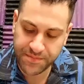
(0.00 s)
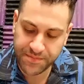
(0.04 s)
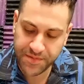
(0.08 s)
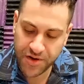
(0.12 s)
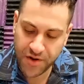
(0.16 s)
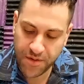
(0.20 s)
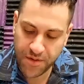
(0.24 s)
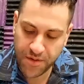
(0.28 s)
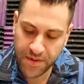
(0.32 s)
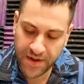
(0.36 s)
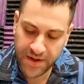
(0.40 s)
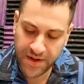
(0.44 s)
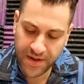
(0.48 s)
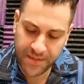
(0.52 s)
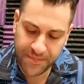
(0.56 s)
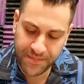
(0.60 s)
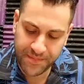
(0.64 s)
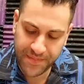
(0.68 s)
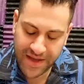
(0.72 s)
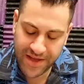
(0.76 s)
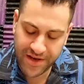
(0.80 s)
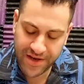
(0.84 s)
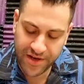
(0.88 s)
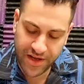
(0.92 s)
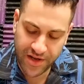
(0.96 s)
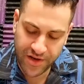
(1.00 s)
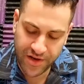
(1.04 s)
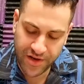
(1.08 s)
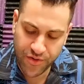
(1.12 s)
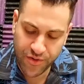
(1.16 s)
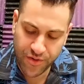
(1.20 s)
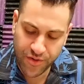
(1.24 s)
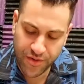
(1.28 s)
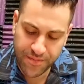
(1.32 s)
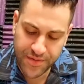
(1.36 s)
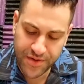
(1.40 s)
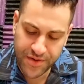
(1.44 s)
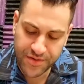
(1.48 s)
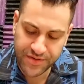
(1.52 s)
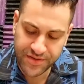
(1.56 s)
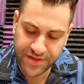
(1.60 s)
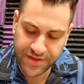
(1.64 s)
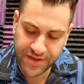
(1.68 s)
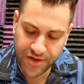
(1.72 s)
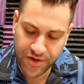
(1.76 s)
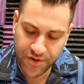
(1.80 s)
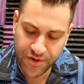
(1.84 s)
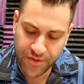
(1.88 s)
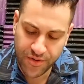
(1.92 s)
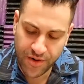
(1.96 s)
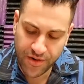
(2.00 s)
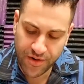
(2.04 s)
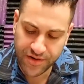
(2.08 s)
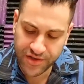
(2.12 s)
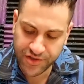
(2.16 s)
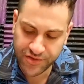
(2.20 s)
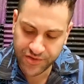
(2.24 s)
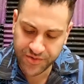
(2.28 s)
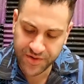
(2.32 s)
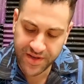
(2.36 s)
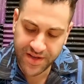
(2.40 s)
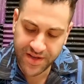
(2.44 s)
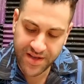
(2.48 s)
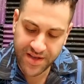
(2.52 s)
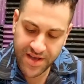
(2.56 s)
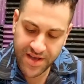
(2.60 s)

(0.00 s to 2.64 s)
and your music, your artistry,